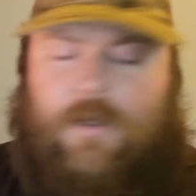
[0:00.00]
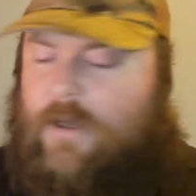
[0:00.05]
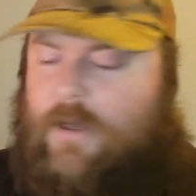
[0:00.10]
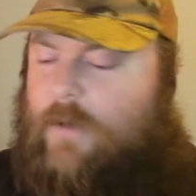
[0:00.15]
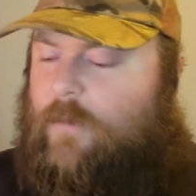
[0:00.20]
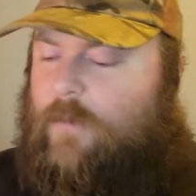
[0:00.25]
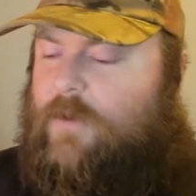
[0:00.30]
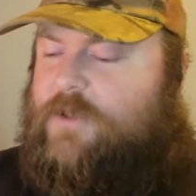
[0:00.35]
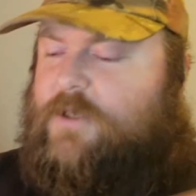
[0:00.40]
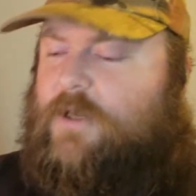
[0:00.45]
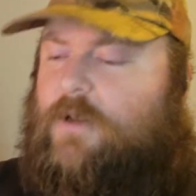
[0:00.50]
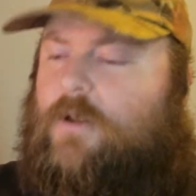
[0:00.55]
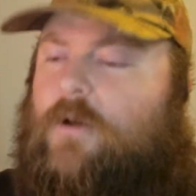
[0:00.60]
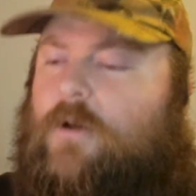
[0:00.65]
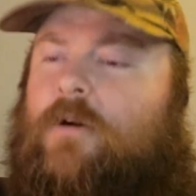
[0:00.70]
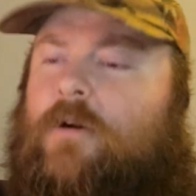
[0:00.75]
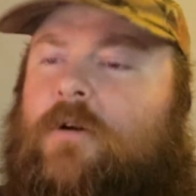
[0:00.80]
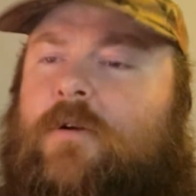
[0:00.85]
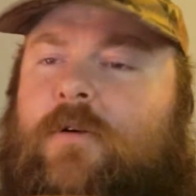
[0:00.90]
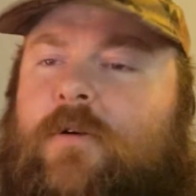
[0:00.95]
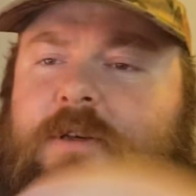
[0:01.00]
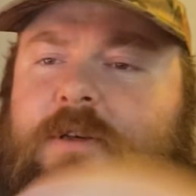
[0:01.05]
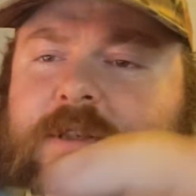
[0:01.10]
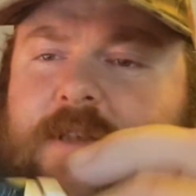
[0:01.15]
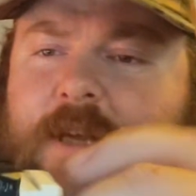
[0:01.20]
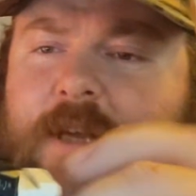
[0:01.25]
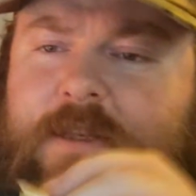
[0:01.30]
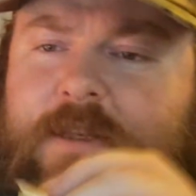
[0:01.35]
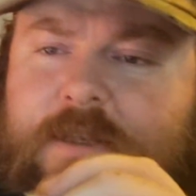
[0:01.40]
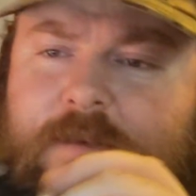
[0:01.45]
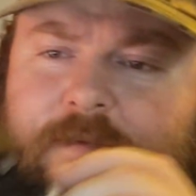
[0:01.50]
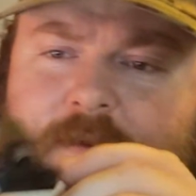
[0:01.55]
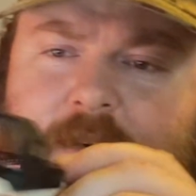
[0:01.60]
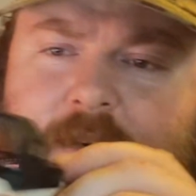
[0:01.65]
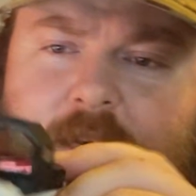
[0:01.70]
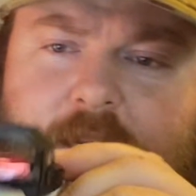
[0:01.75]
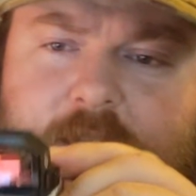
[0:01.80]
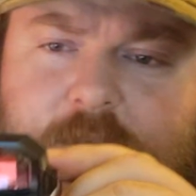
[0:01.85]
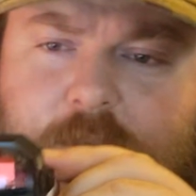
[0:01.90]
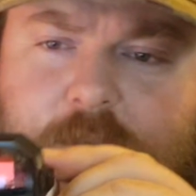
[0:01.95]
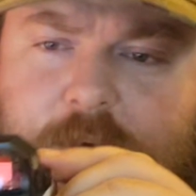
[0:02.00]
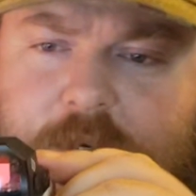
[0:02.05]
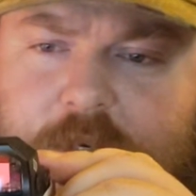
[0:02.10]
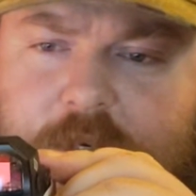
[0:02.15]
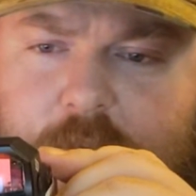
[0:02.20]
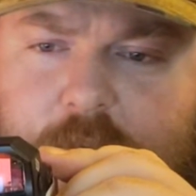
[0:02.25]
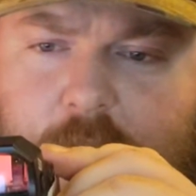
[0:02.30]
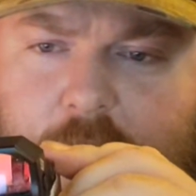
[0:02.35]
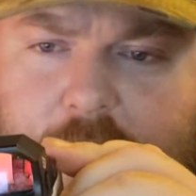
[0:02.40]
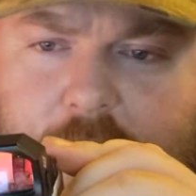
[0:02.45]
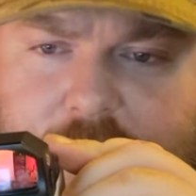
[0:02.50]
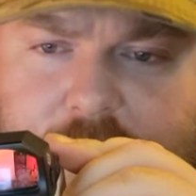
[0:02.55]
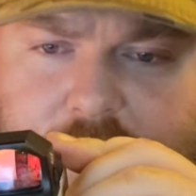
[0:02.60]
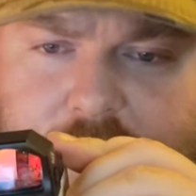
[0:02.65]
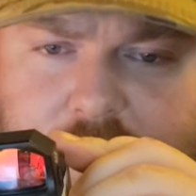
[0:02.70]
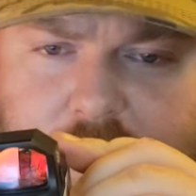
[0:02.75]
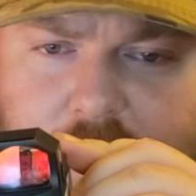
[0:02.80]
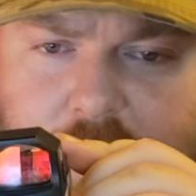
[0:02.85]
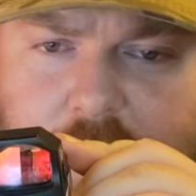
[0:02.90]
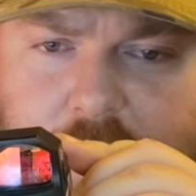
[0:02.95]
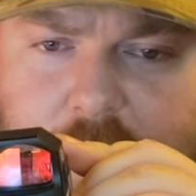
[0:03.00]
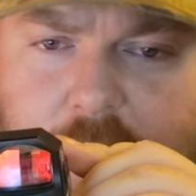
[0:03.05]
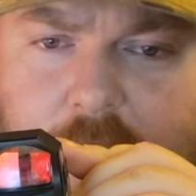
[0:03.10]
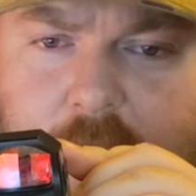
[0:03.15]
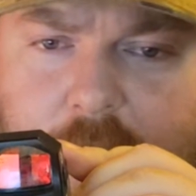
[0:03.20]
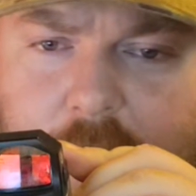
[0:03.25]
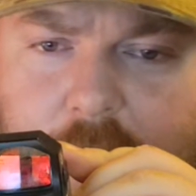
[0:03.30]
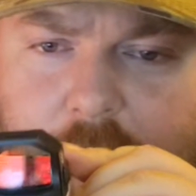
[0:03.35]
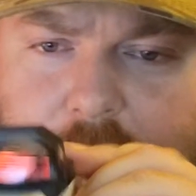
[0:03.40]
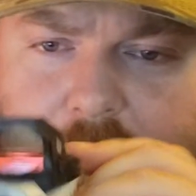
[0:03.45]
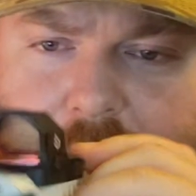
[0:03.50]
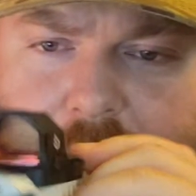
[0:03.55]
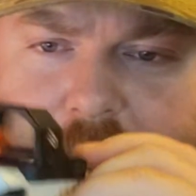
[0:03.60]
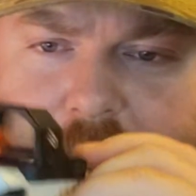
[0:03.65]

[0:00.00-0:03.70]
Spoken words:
It wasn't a long or extensive test, we just wanted to see how things